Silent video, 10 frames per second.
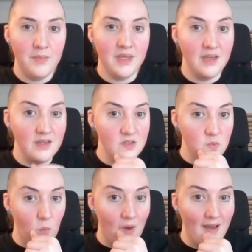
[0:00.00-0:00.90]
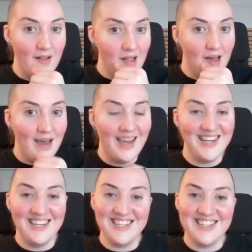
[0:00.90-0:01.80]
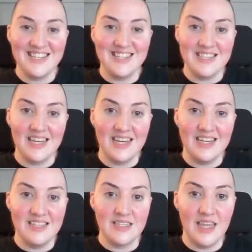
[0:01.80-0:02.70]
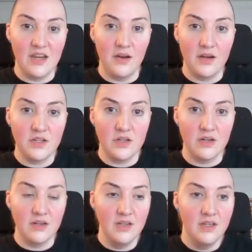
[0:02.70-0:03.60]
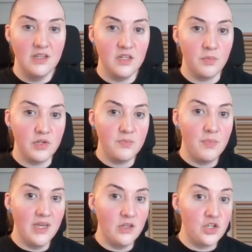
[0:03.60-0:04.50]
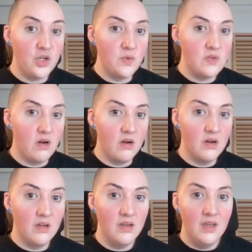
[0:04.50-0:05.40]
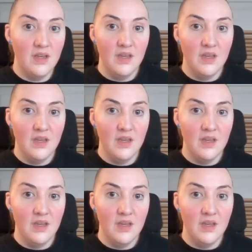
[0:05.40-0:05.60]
because while I need to design his character to propel Jo's arc,